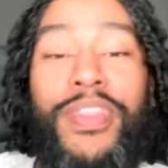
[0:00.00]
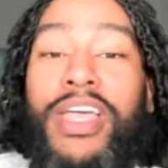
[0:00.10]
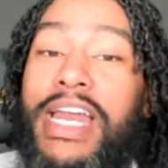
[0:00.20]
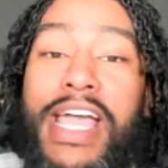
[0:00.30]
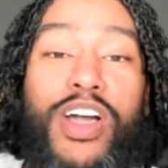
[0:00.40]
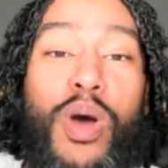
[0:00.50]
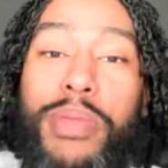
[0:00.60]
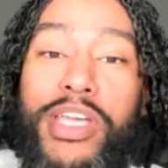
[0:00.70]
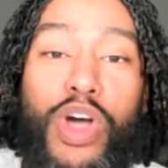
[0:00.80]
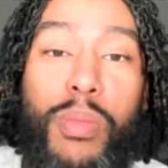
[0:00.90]
It ain't going to
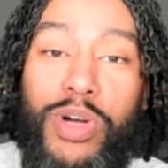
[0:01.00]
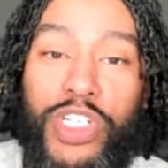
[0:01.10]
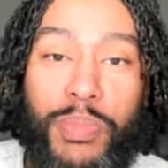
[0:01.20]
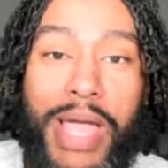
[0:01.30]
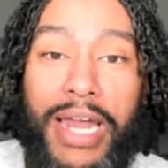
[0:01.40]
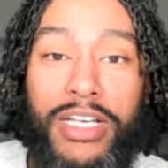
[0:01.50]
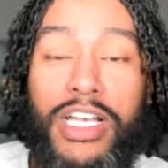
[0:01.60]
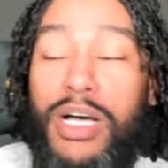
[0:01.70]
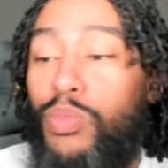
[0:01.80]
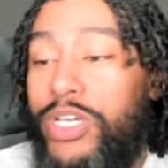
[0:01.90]
be no more smiling.
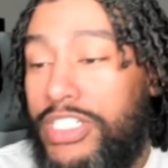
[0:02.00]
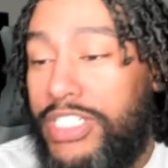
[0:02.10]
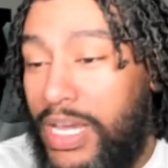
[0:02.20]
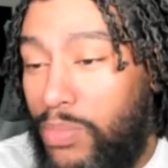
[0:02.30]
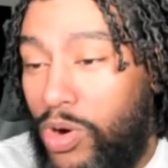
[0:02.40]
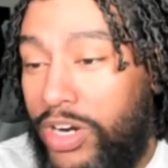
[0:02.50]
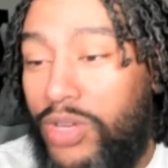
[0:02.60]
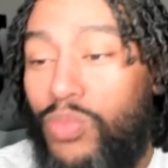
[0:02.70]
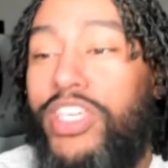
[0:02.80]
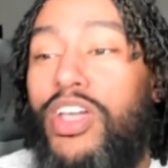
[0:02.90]
Come Wednesday morning,
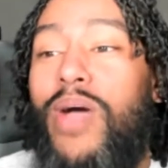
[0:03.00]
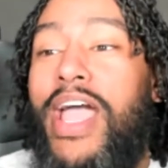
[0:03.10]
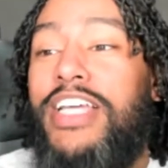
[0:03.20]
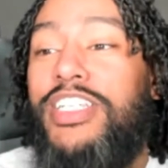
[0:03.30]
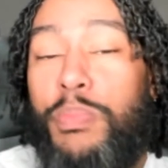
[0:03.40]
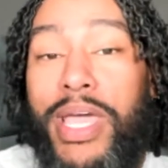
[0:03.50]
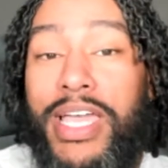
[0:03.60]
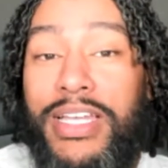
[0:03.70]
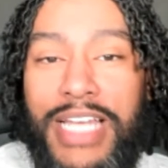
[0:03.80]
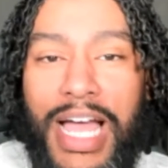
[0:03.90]
when your ass is
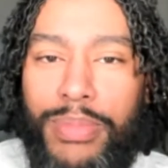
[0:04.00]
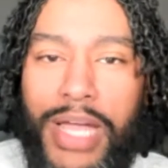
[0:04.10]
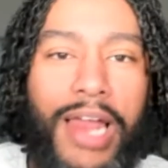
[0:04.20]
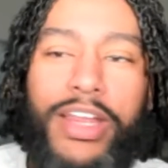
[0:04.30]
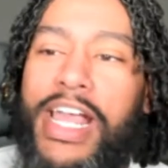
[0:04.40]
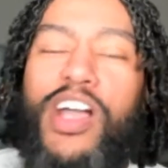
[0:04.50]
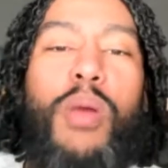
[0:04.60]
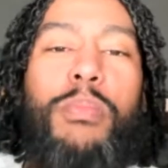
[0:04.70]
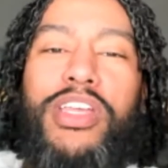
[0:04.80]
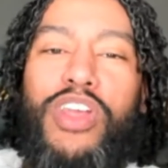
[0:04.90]
paying top dollar, it ain't going
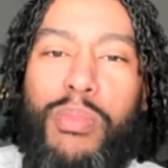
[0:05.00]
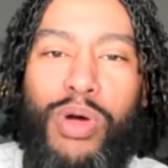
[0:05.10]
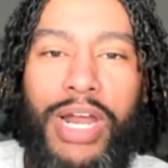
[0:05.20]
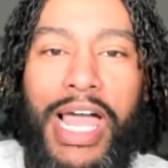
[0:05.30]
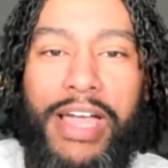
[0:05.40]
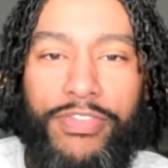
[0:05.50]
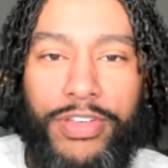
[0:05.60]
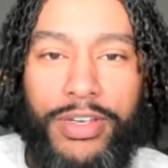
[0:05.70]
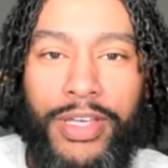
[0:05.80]
to be no more laughing.